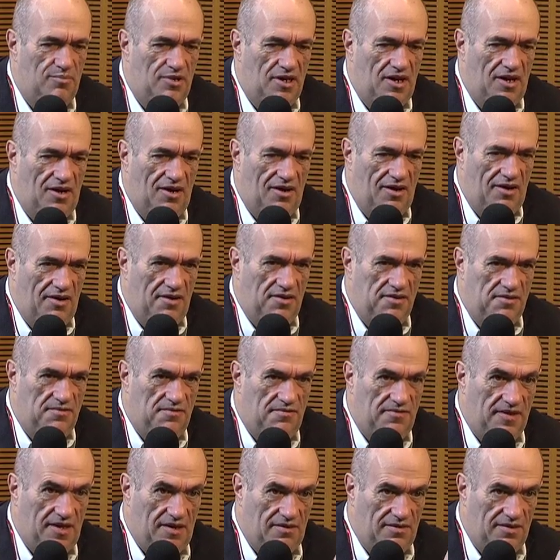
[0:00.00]
blurred
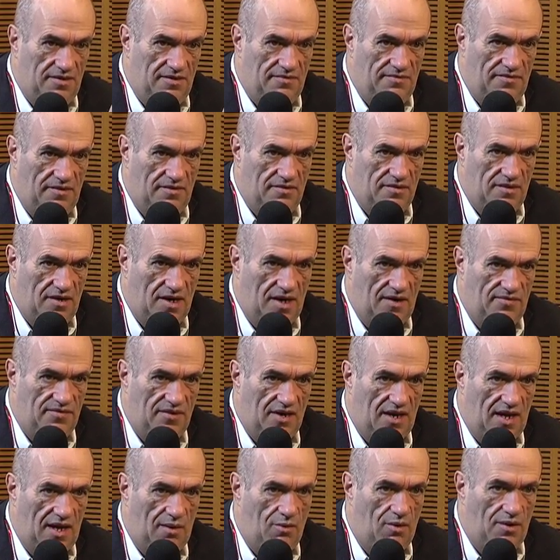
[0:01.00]
figure in the photograph
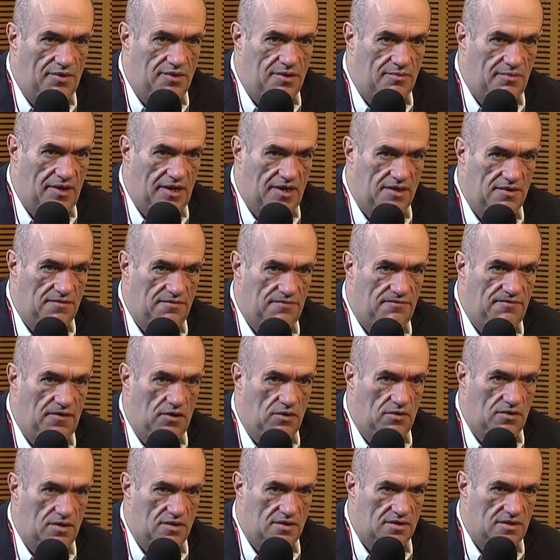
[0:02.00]
that I want to bring into
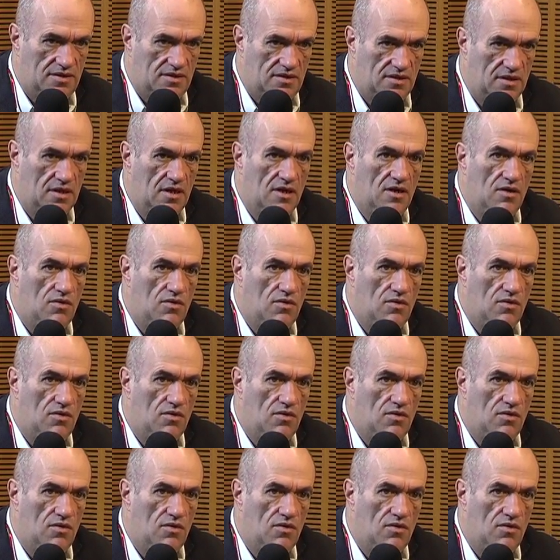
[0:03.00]
focus,